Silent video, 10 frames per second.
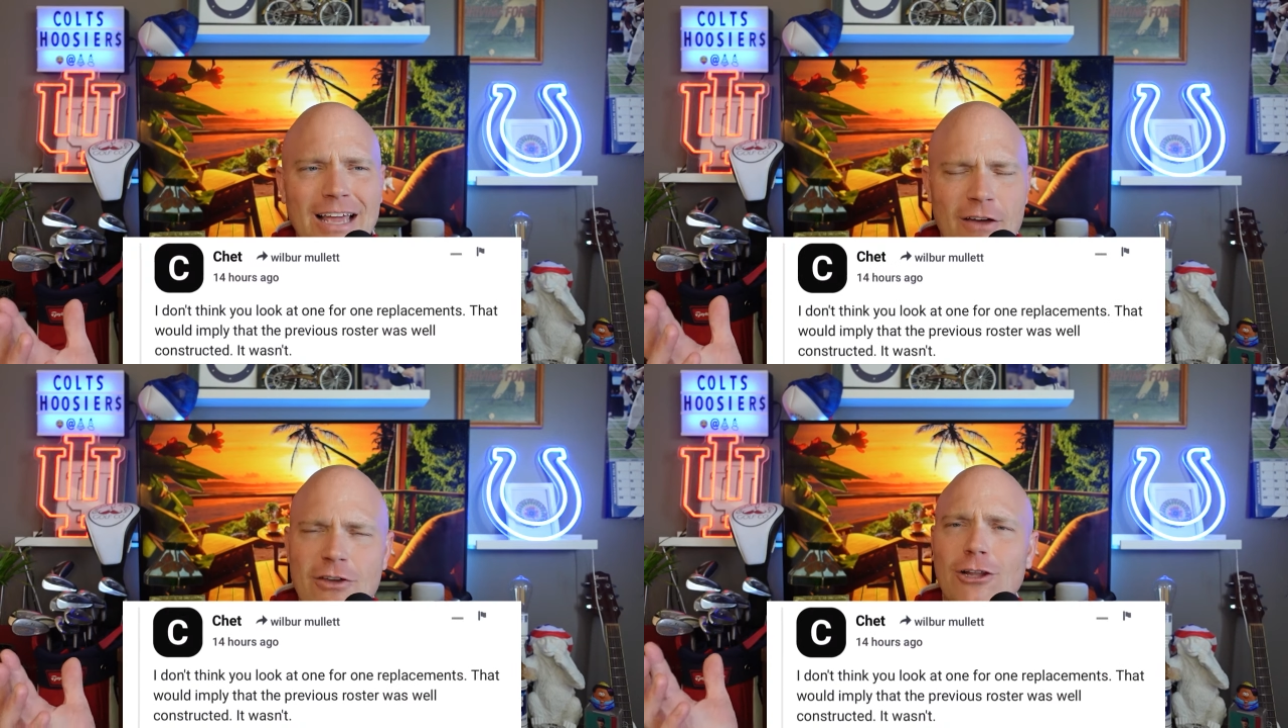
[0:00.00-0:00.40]

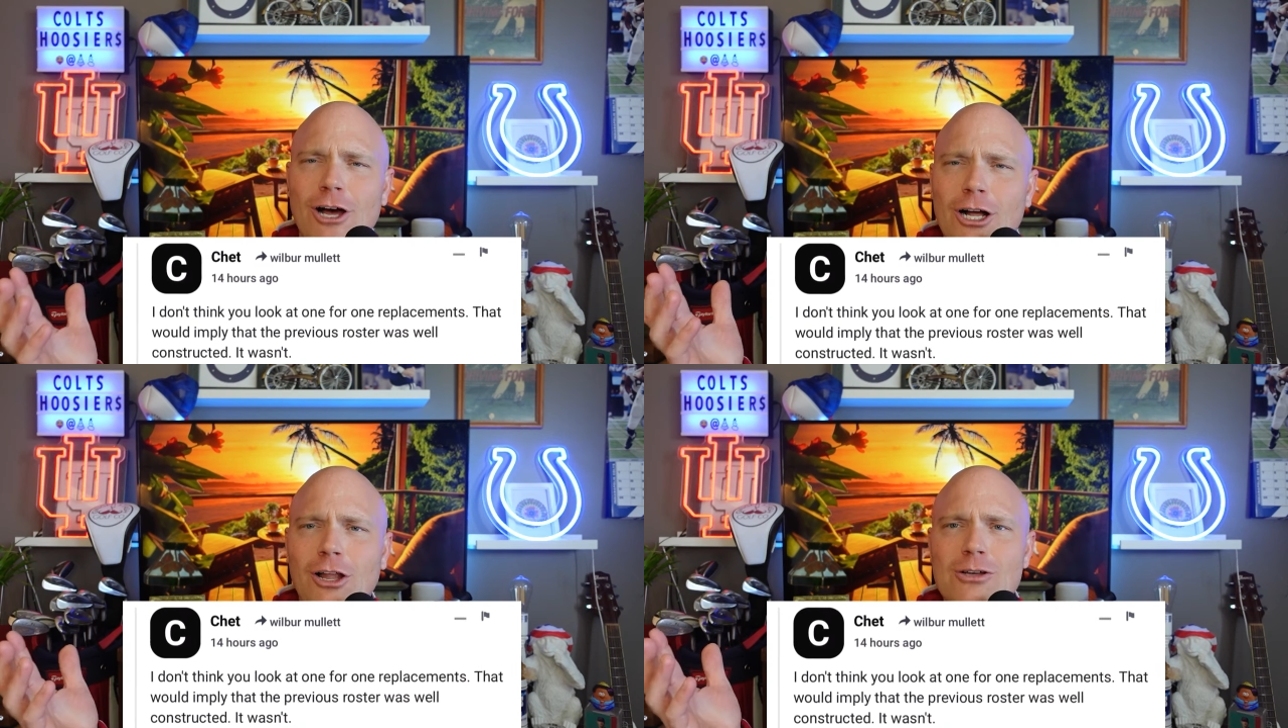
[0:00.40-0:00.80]
if you
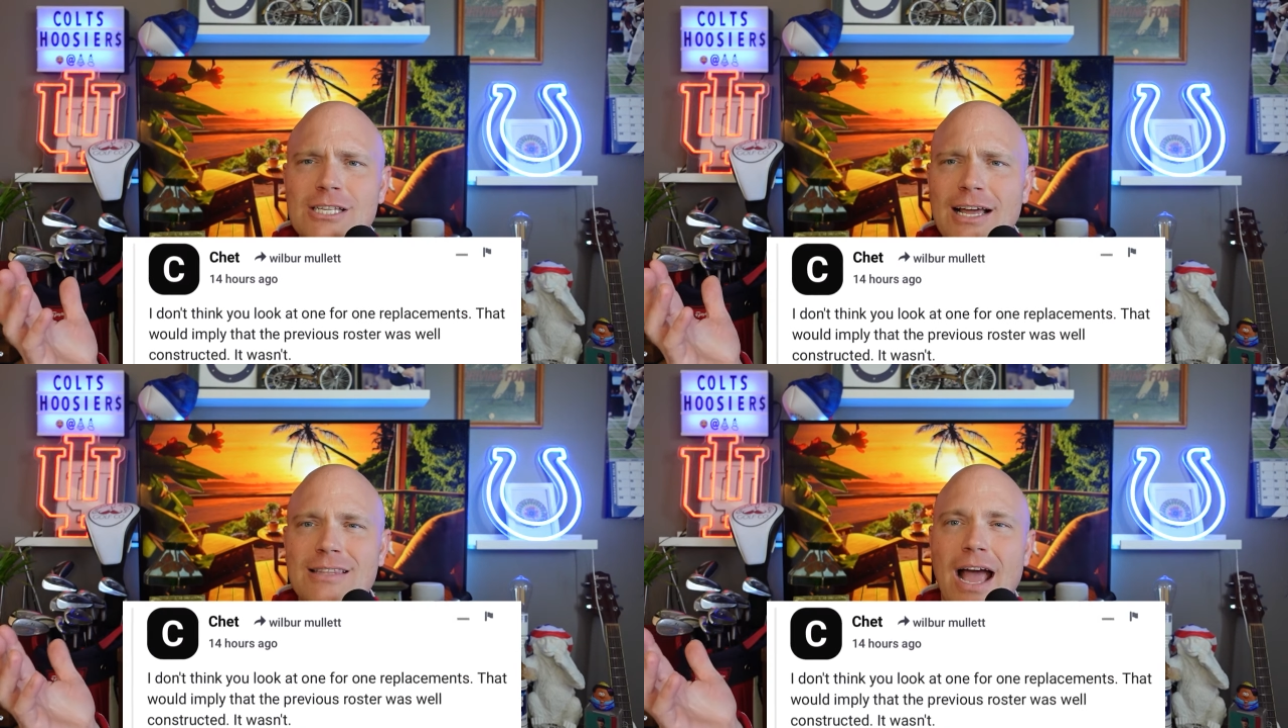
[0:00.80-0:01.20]
look
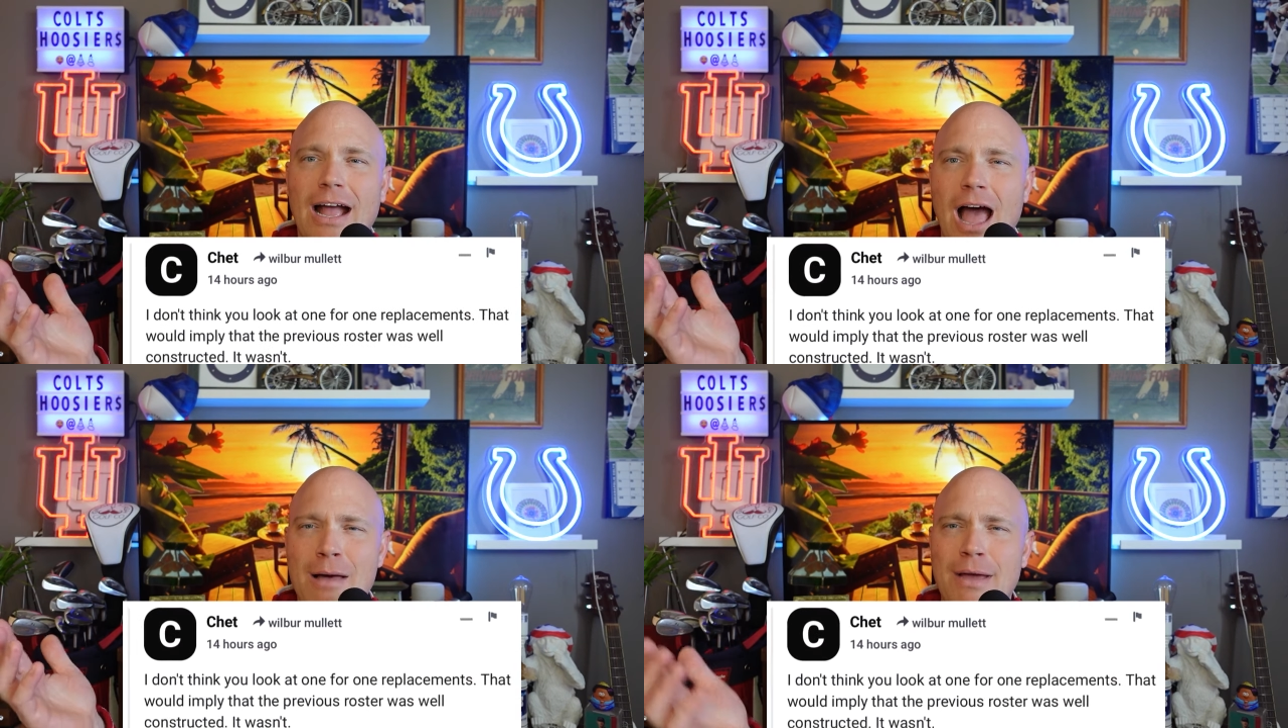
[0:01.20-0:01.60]
closely at that
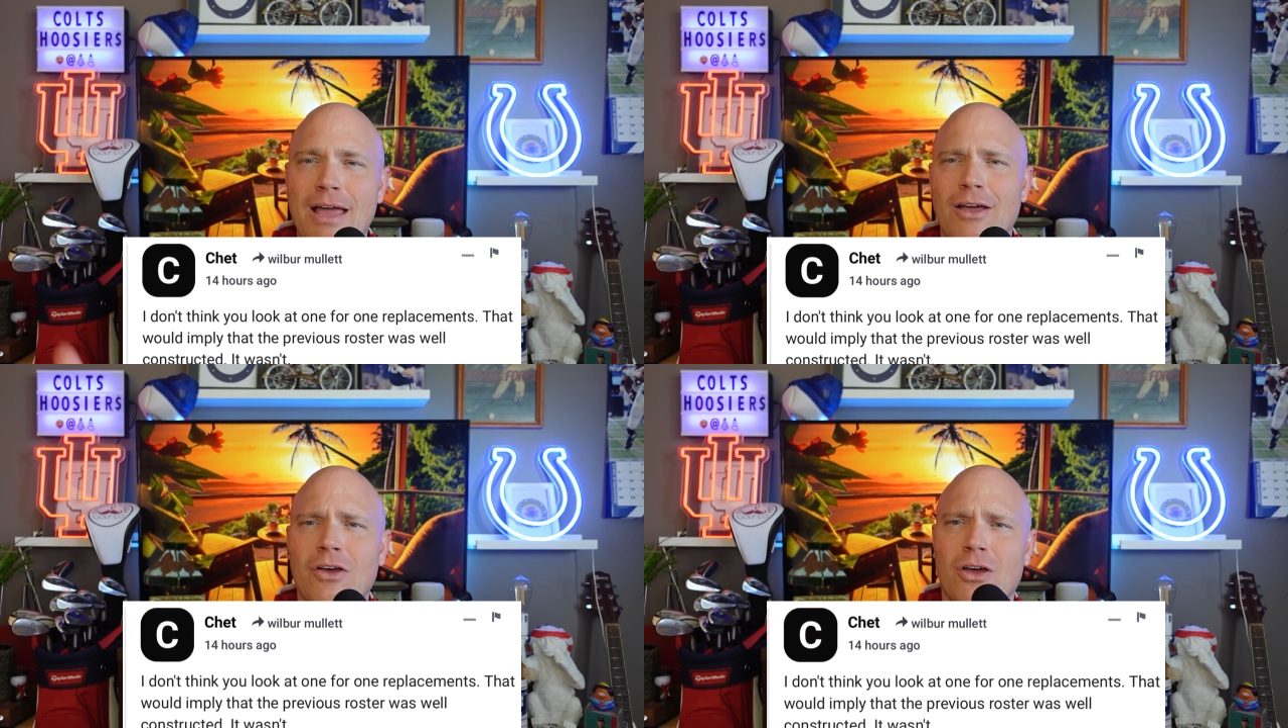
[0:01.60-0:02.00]

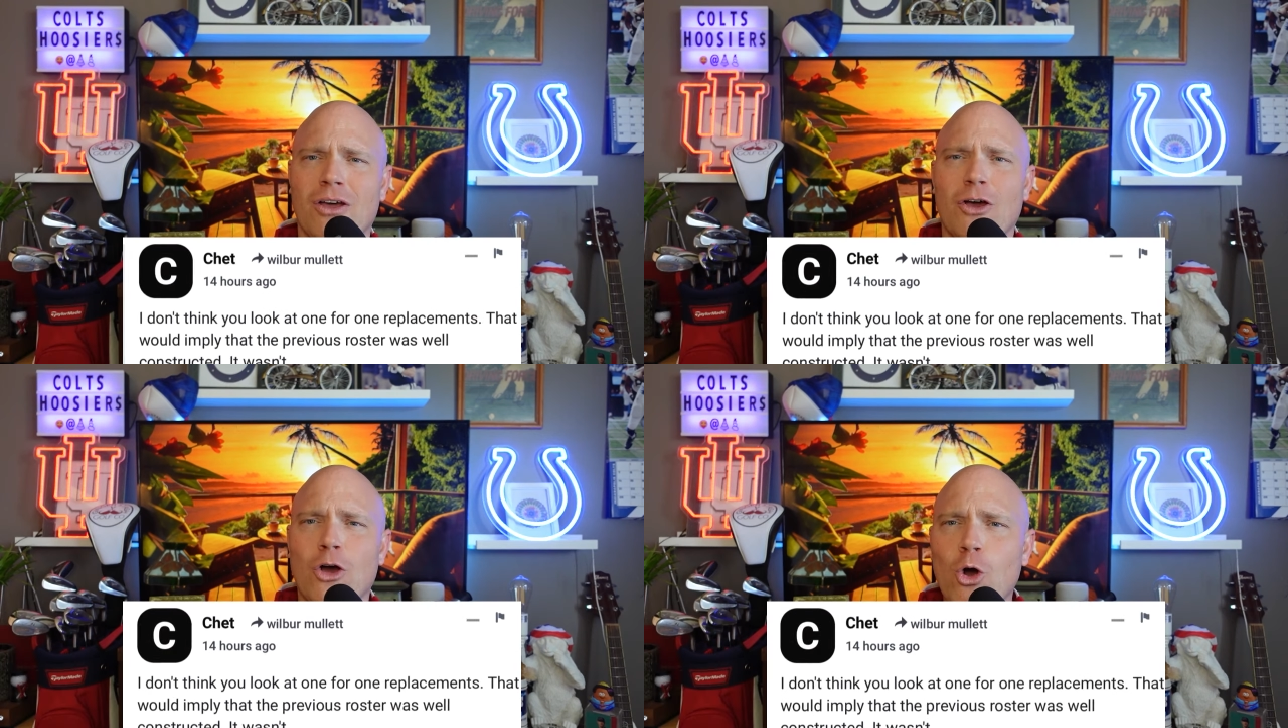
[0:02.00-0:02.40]
comment,
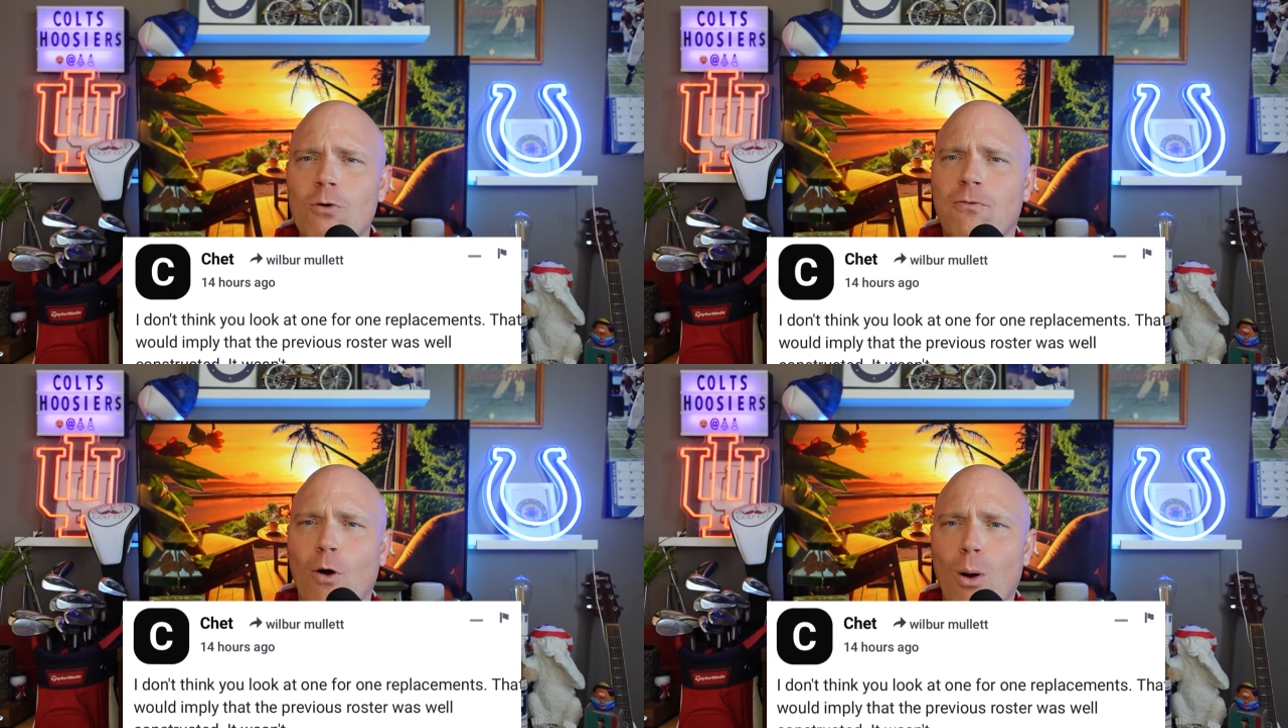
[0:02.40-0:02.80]

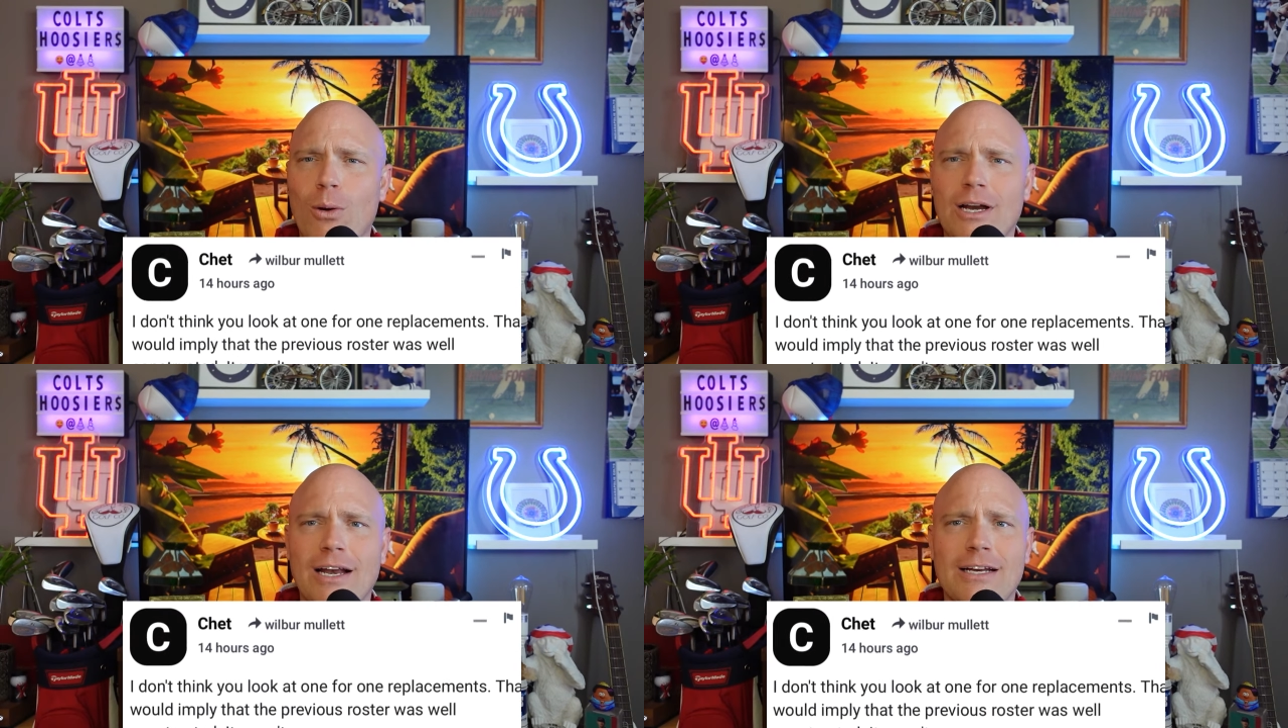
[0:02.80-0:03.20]
who
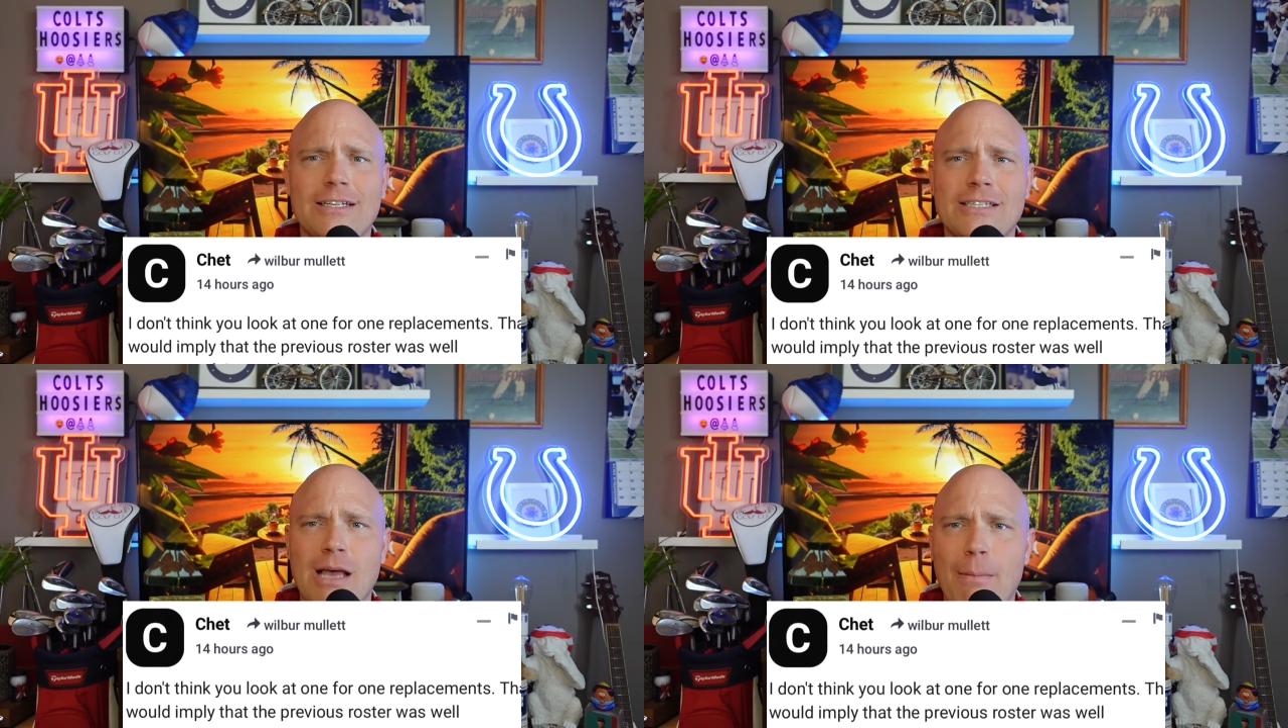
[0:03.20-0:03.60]
forwarded it
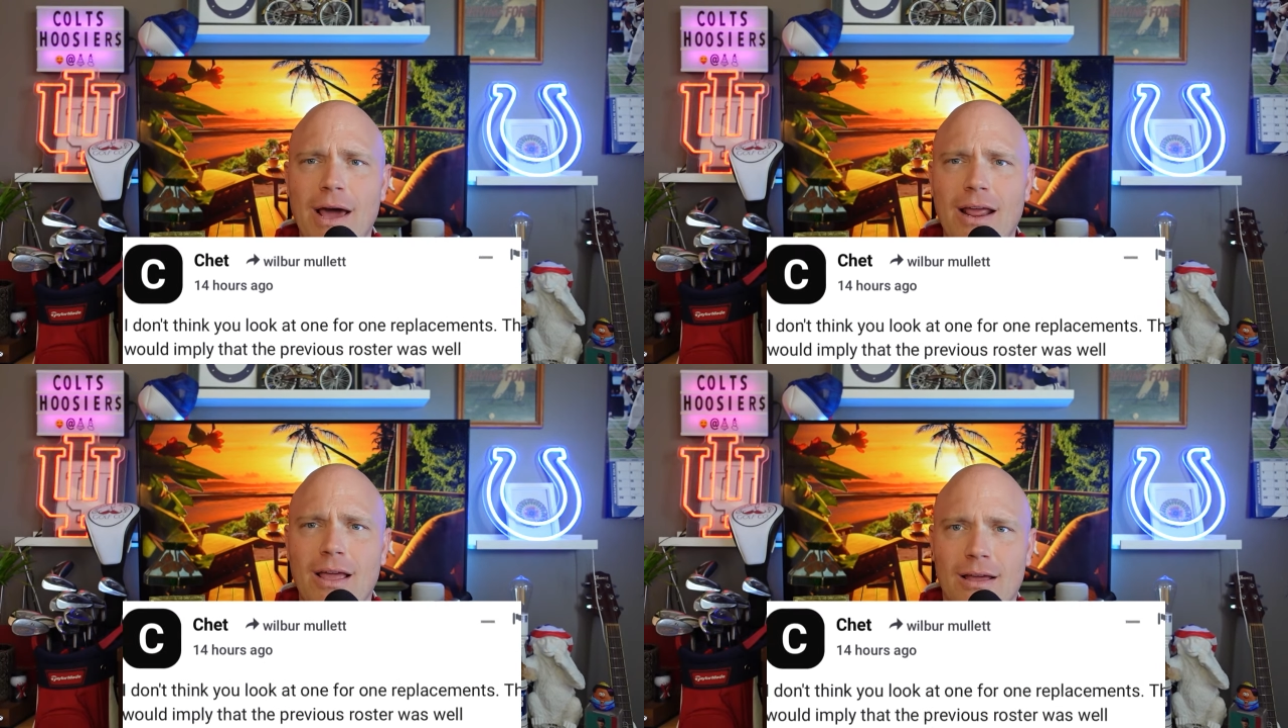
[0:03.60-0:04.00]
to
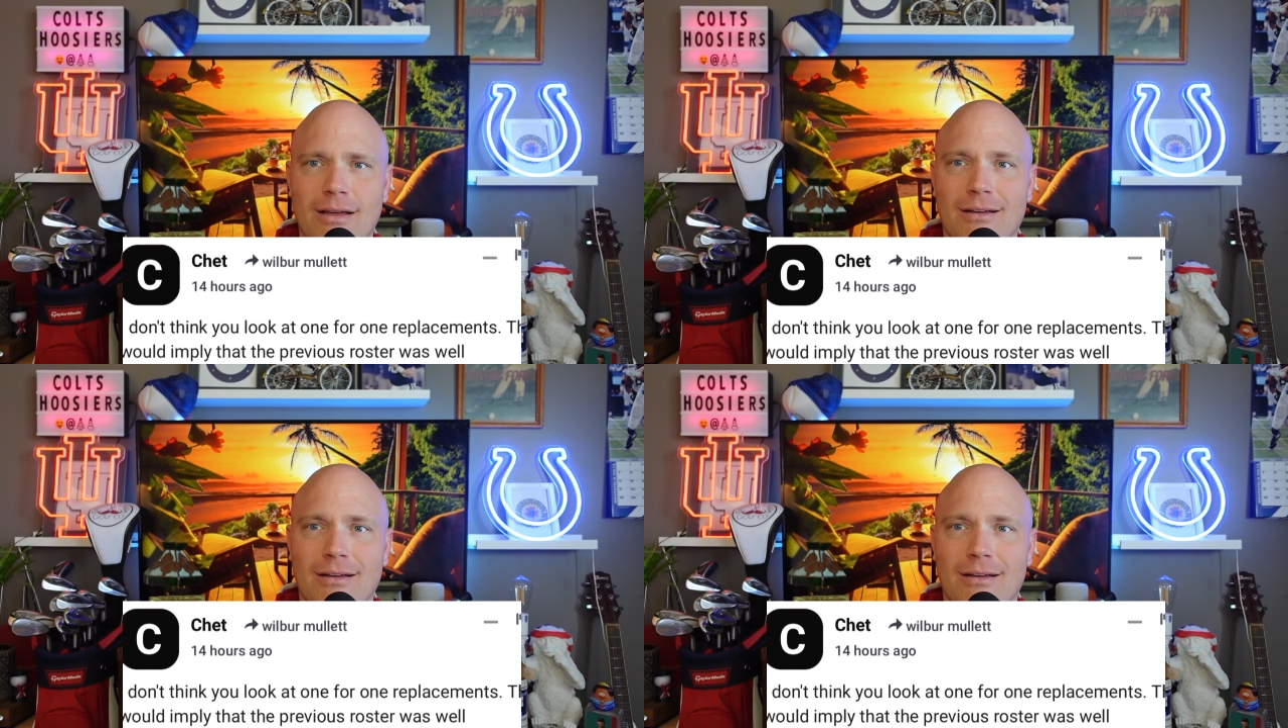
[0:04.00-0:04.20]
somebody?